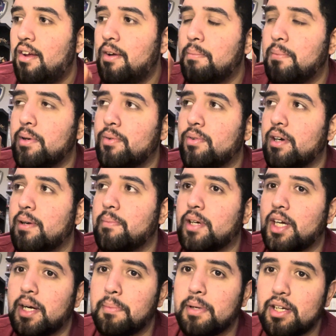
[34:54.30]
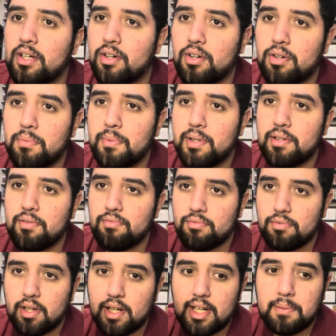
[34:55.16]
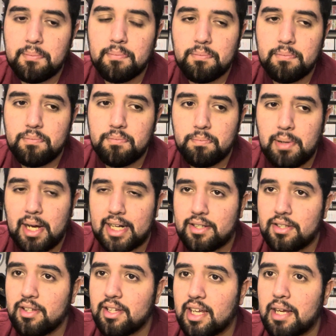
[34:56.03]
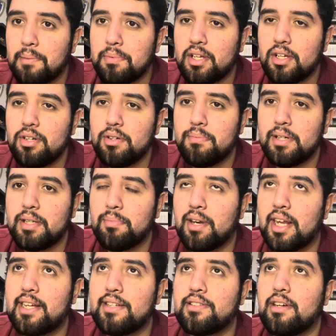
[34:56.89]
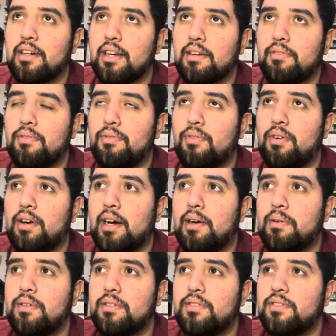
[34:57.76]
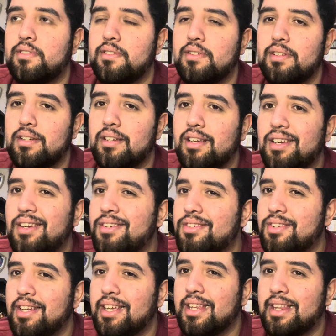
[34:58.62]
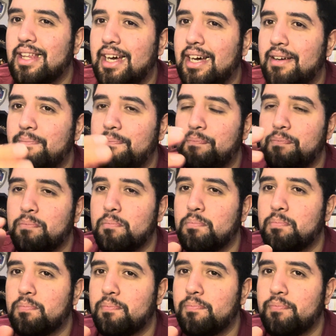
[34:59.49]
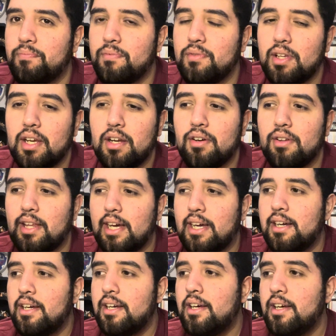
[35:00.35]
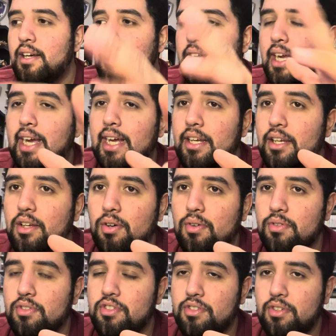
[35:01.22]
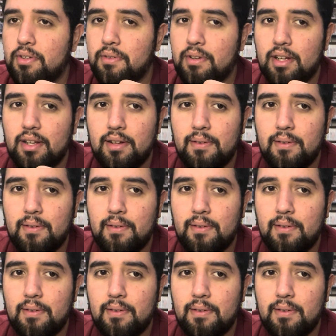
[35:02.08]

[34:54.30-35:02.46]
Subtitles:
but where I'm coming home and running back to the GameCube and playing Sonic for 4 hours, usually that, that indulged,